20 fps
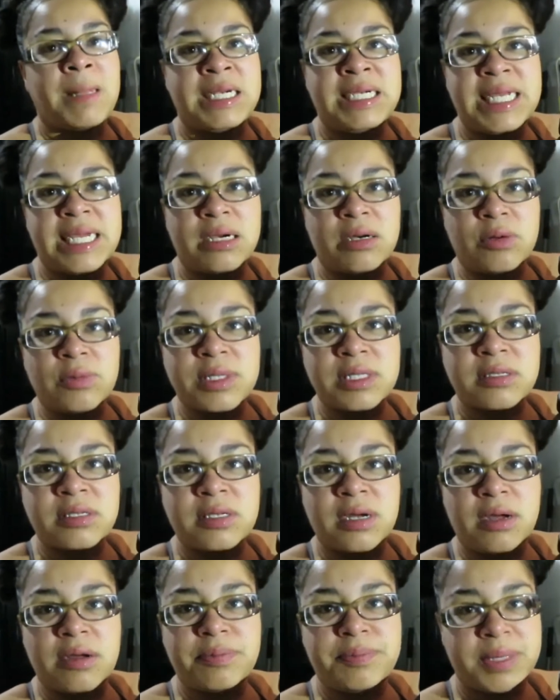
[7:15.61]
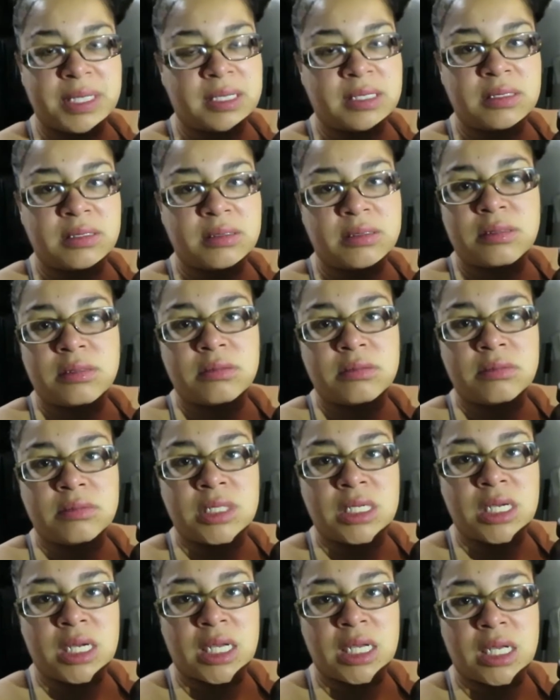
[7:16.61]
deal with stuff because
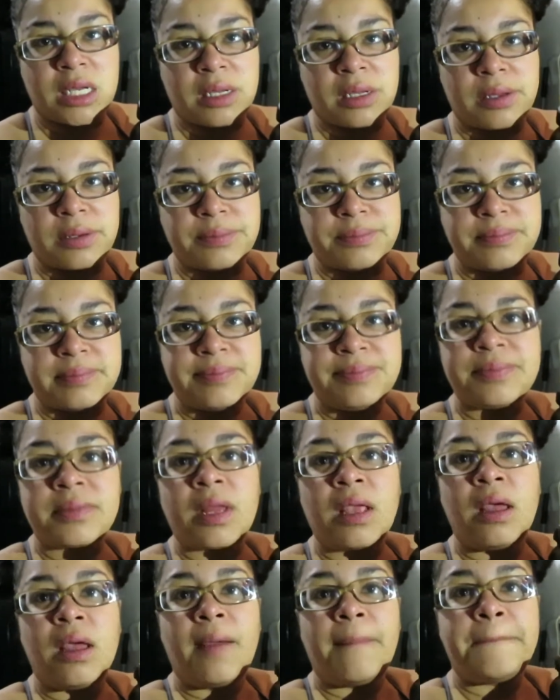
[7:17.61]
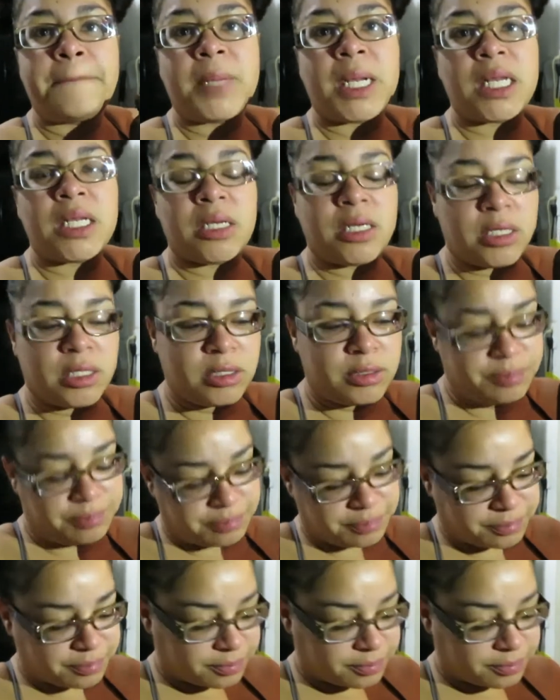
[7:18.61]
like I can't. But you know,